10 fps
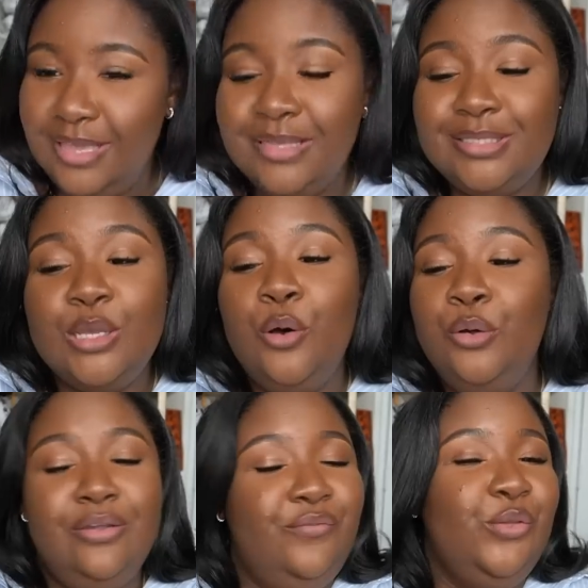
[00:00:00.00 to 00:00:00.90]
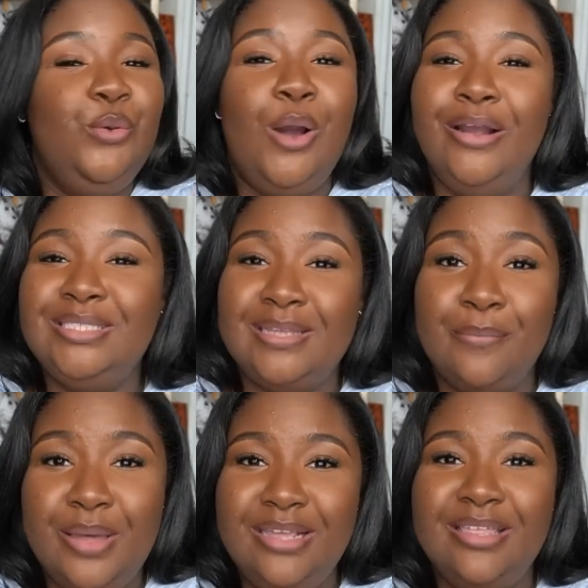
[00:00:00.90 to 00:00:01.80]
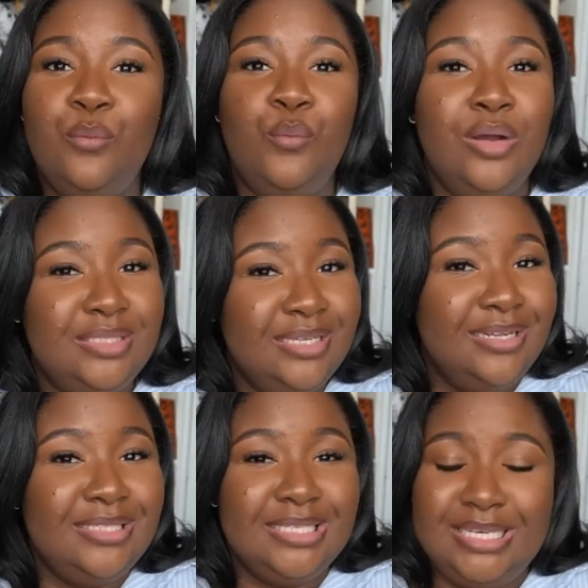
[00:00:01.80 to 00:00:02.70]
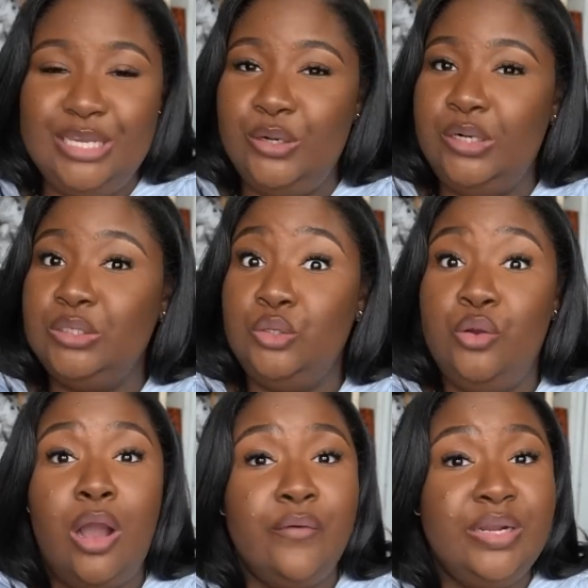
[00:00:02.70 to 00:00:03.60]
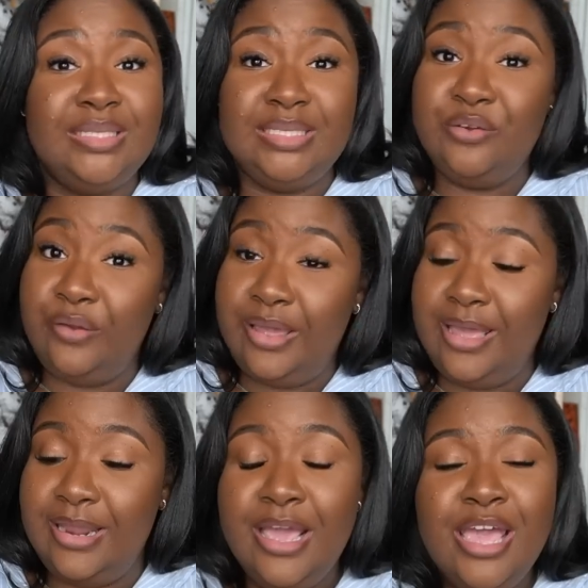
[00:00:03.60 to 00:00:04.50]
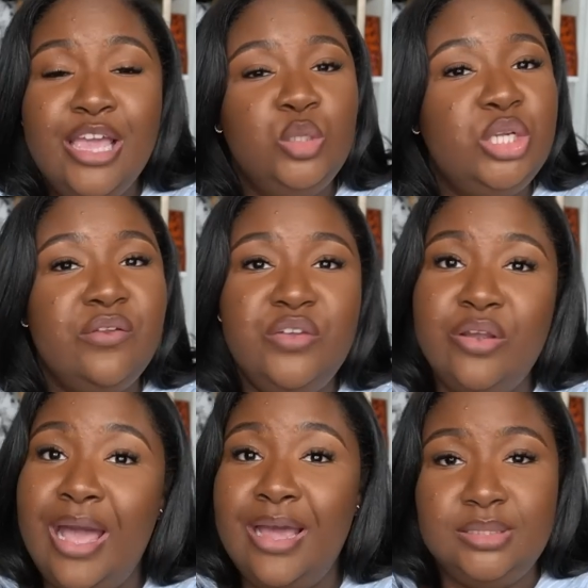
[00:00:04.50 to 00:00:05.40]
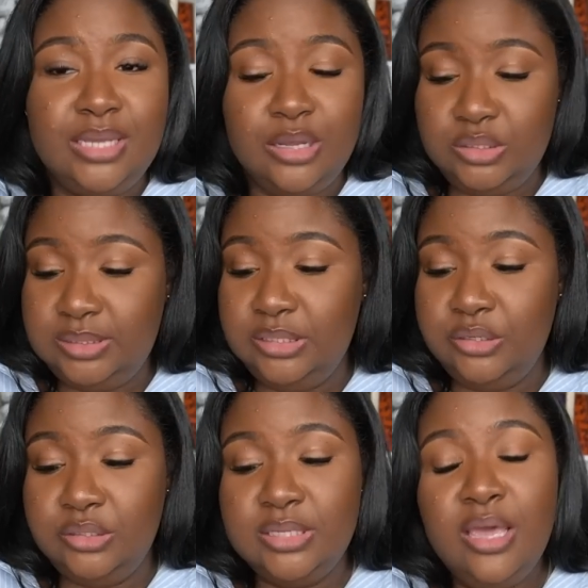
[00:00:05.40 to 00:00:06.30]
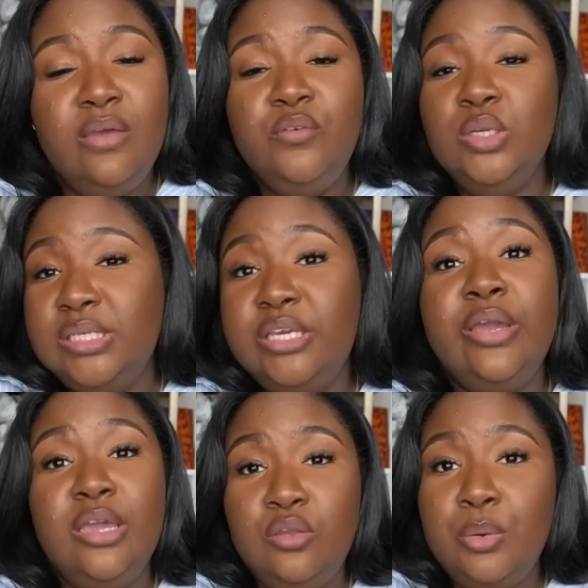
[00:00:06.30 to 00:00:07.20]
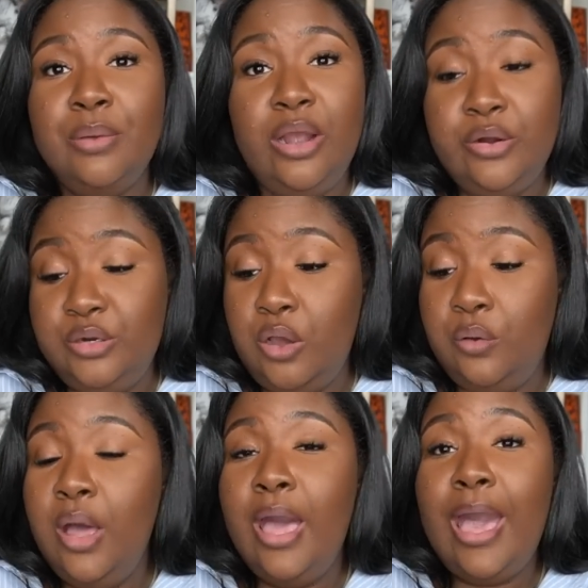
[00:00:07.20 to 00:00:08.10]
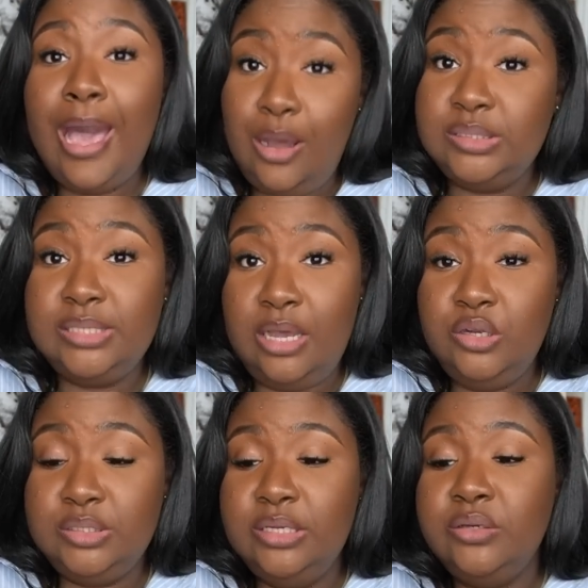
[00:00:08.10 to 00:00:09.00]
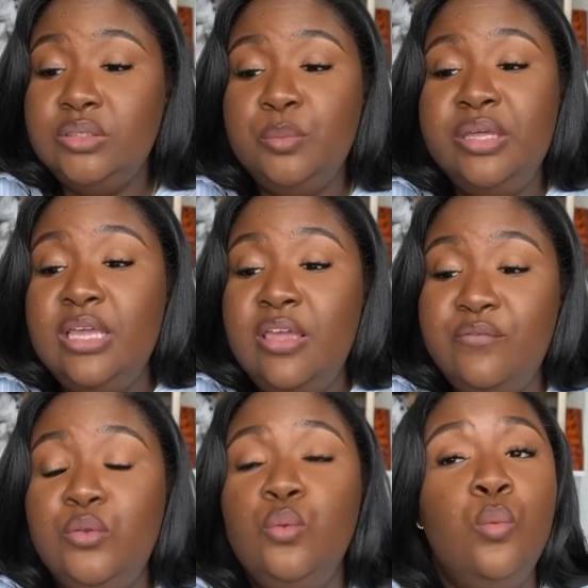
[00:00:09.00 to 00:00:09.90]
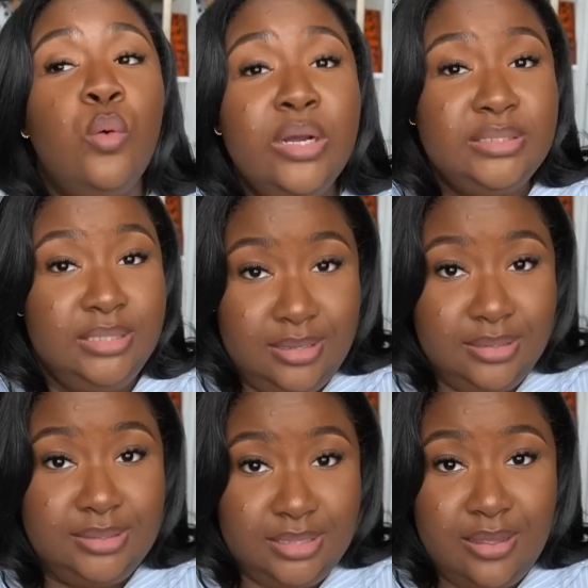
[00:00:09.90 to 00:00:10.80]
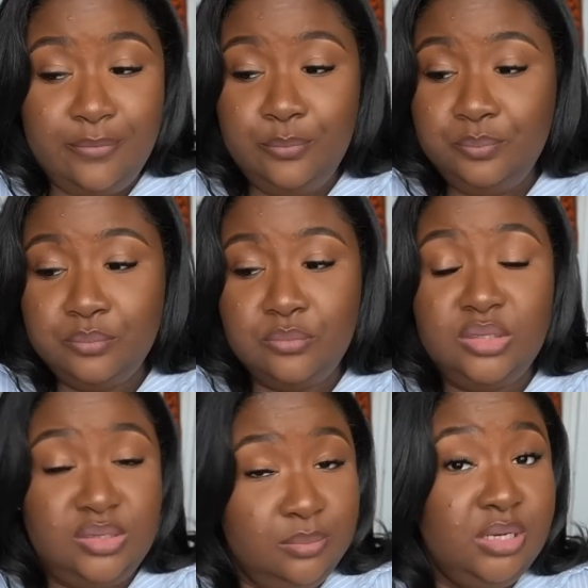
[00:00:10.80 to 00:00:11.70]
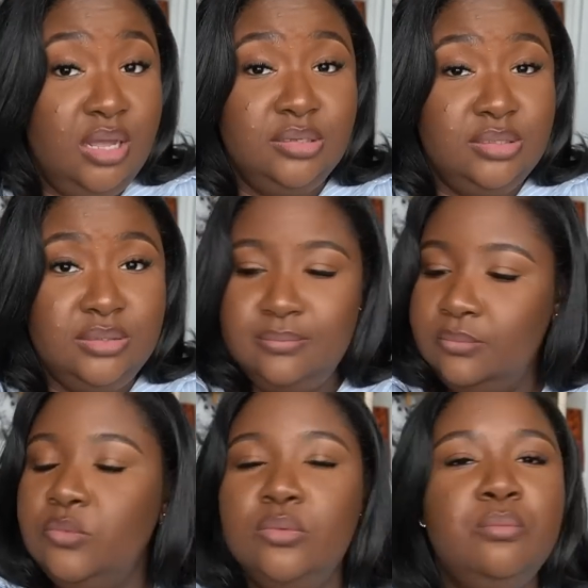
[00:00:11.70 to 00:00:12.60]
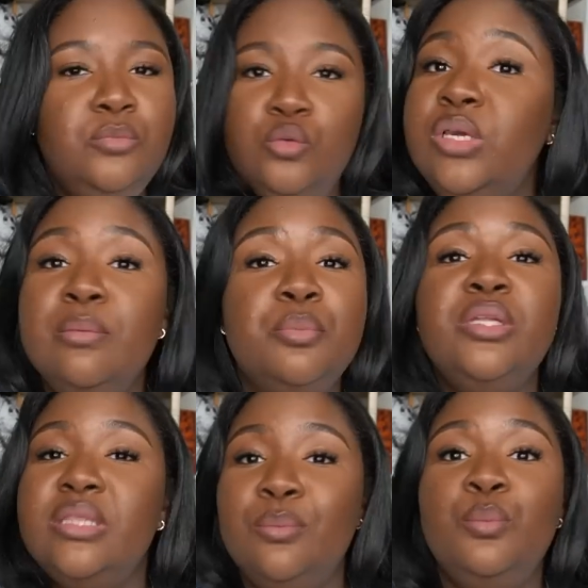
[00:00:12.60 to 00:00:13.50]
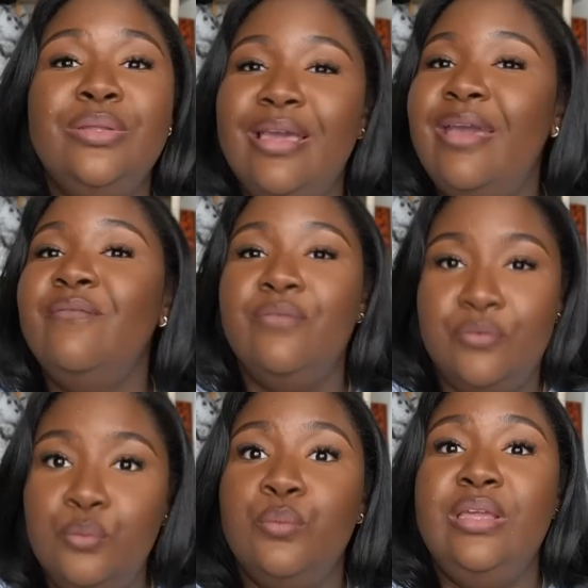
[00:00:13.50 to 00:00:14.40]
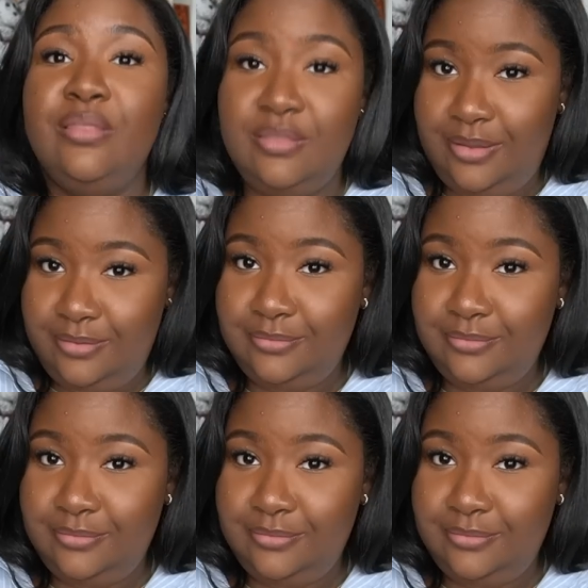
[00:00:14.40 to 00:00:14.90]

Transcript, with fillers: So if you are somebody that wants to get into sneakers, or you're already a sneakerhead, you're trying to figure out how to style your sneakers. If you're a sneakerhead, you probably already know how to style your sneakers. But if you want to get some Dunks, you can put them with everything.